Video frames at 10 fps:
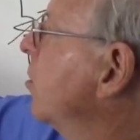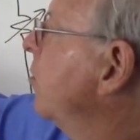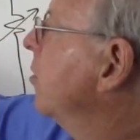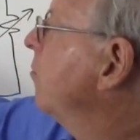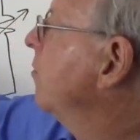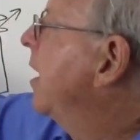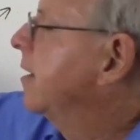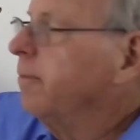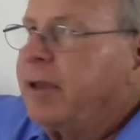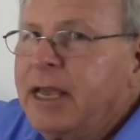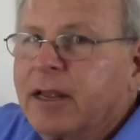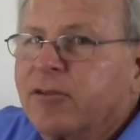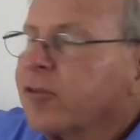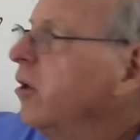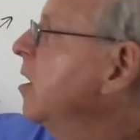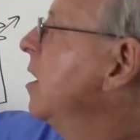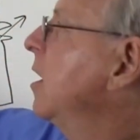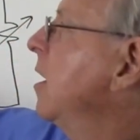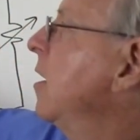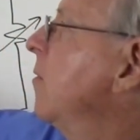current through that impedance,
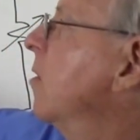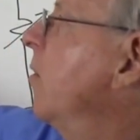we're